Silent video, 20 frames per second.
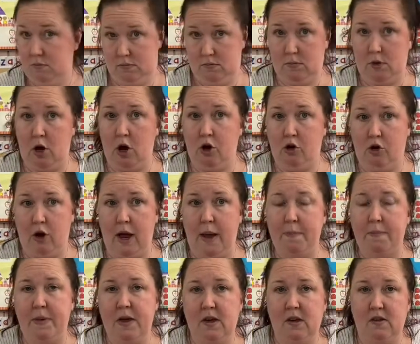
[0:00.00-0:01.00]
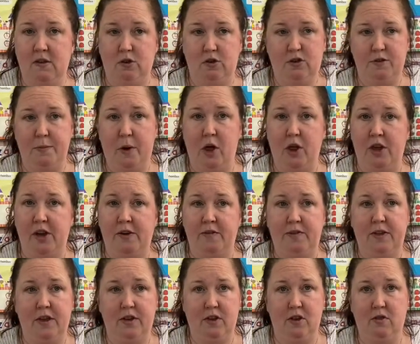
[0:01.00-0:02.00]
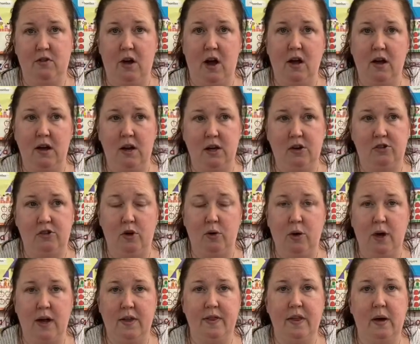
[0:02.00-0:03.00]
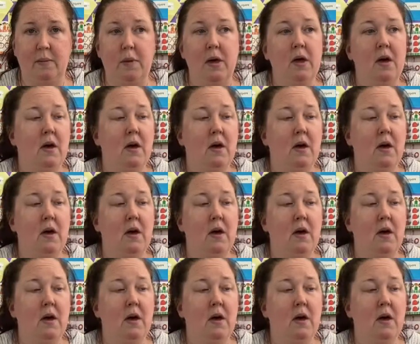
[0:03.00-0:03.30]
are great because they're small enough that they're not gonna choke on them.